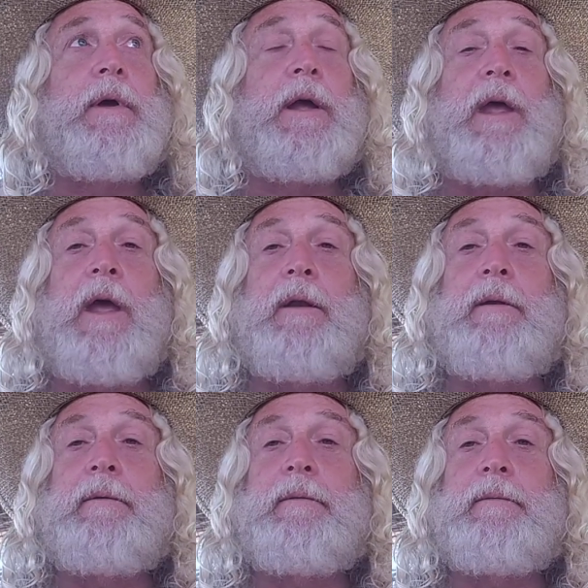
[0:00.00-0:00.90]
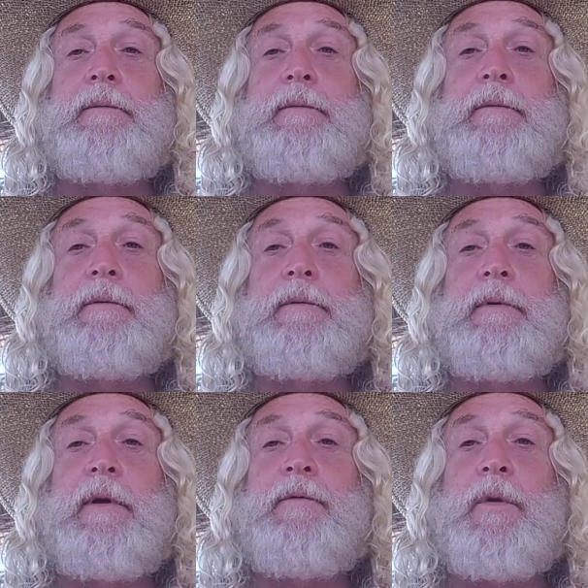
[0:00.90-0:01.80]
Again,
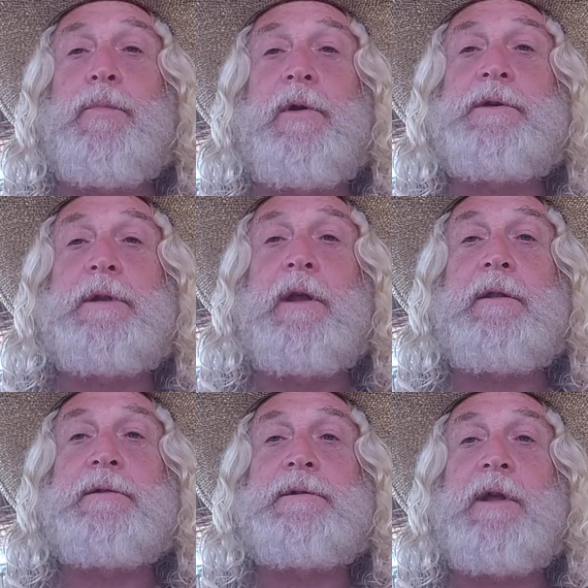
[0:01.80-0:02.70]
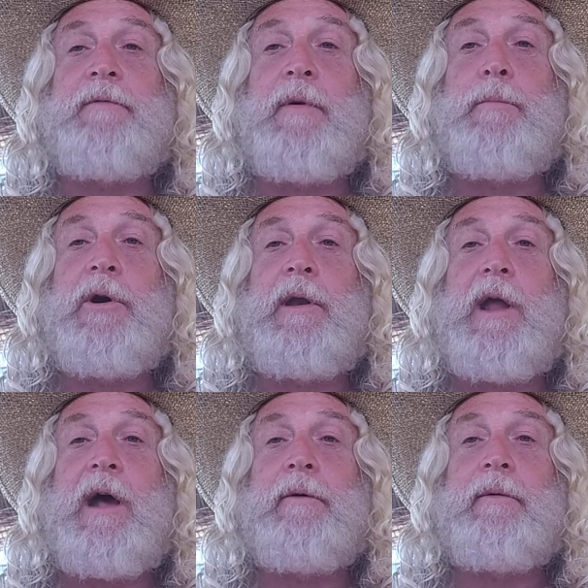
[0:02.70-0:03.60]
if you appreciate this stuff I'm putting
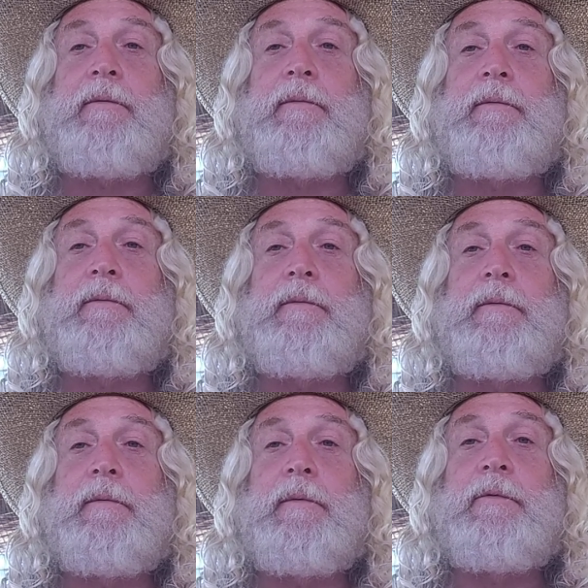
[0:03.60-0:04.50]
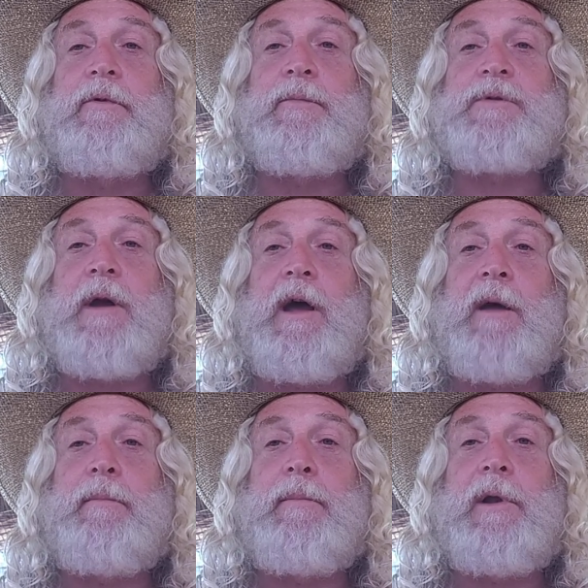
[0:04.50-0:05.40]
out,
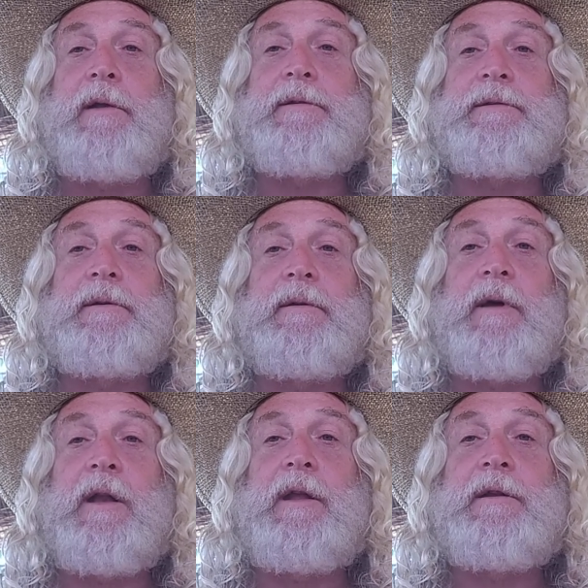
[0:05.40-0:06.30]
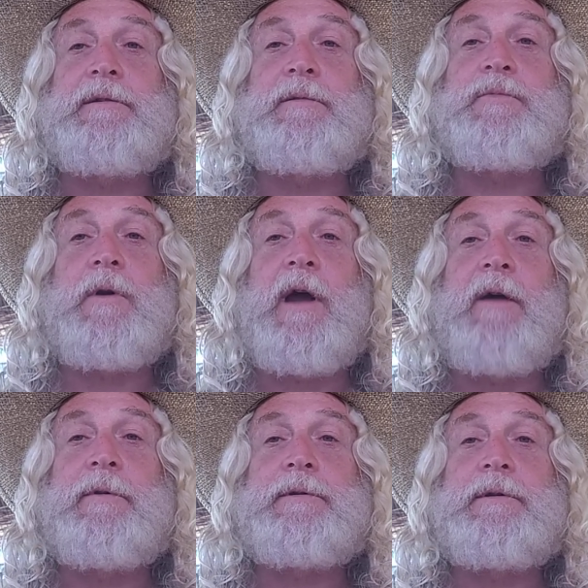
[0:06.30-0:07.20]
subscribe, please. I need the
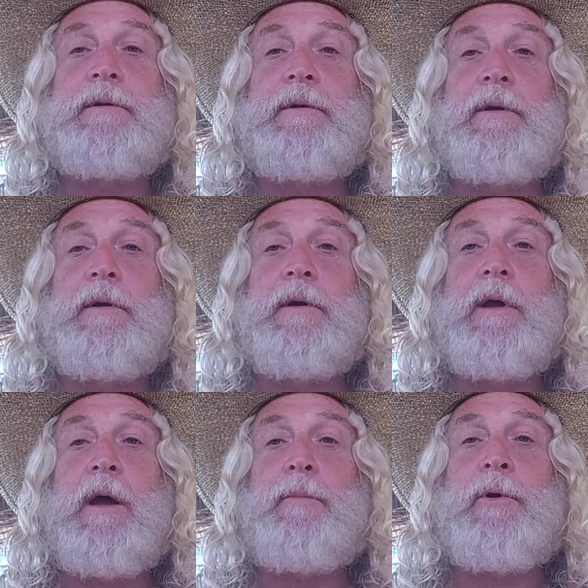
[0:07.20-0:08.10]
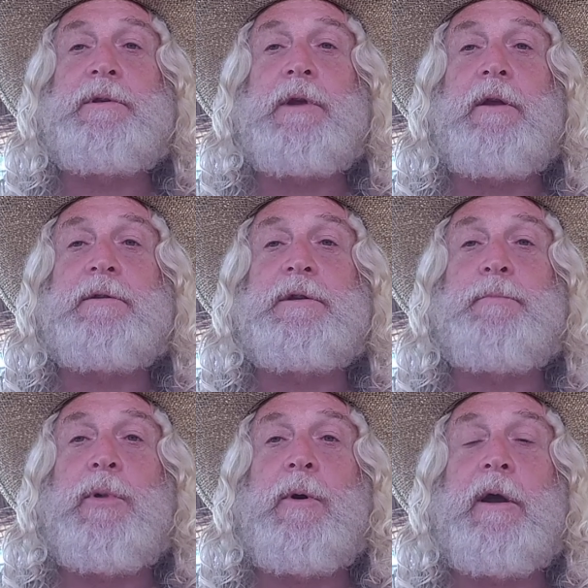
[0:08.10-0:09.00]
subscribers. I appreciate your
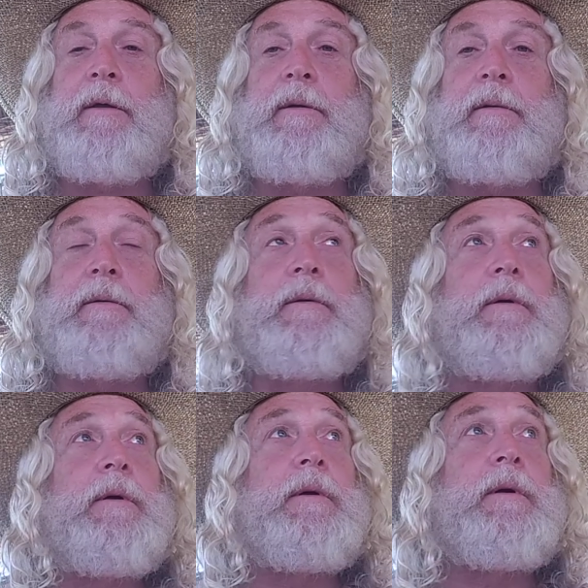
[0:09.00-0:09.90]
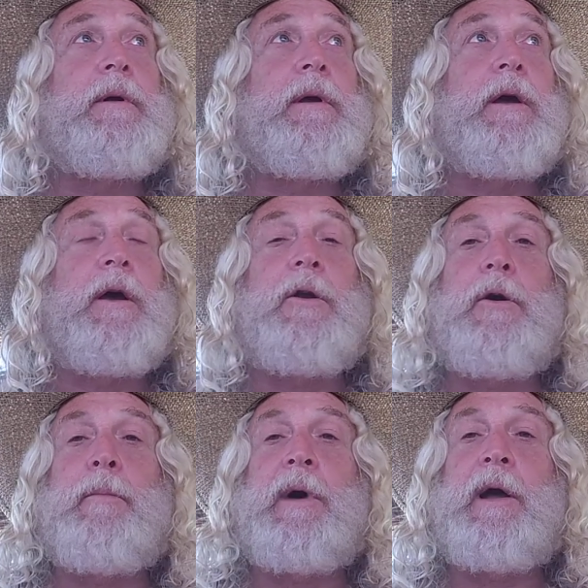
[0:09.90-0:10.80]
support. And
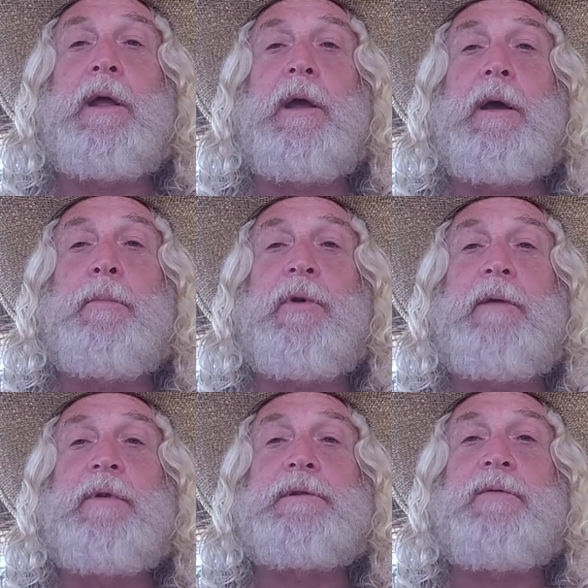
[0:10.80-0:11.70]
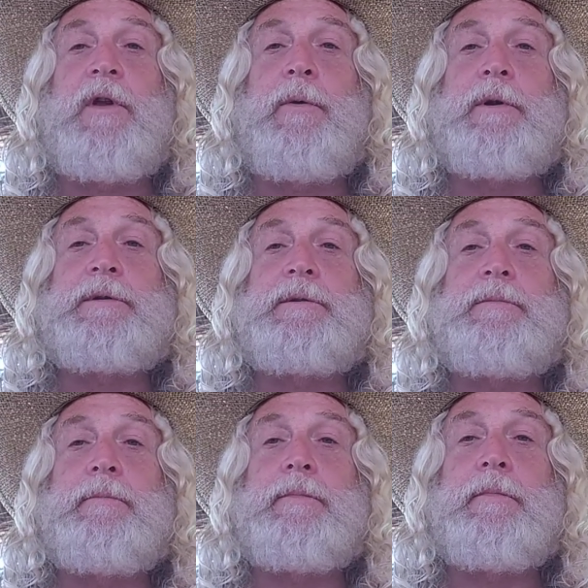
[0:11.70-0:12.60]
all my previous viewers,
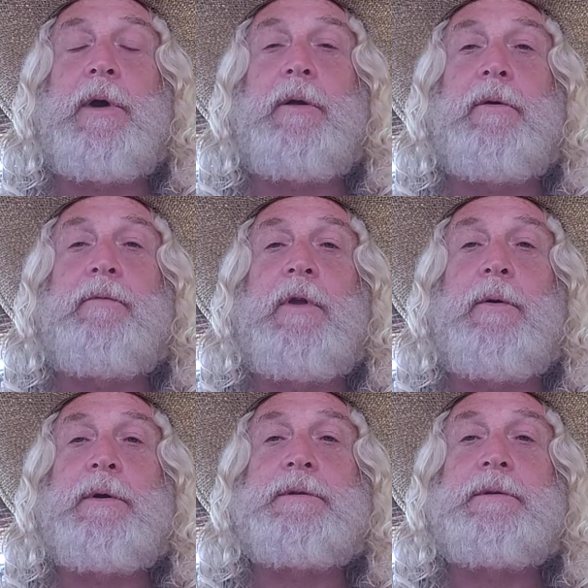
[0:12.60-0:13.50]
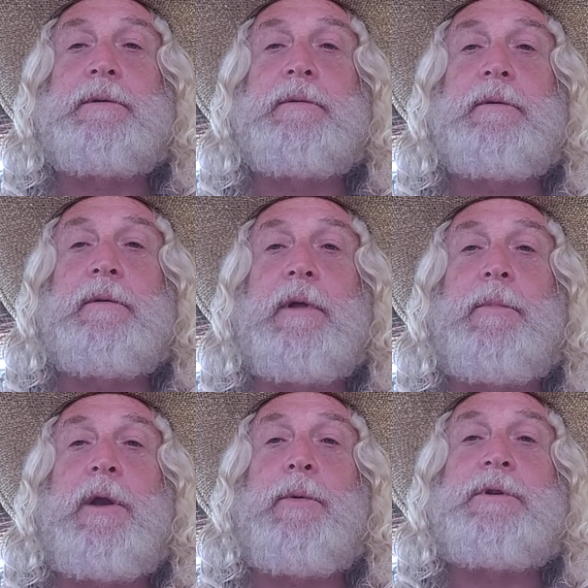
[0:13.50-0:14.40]
my old viewers, let
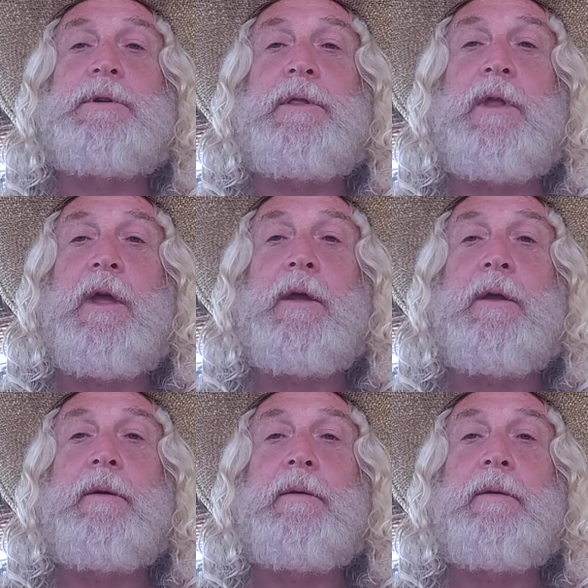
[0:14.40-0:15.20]
me know what you think.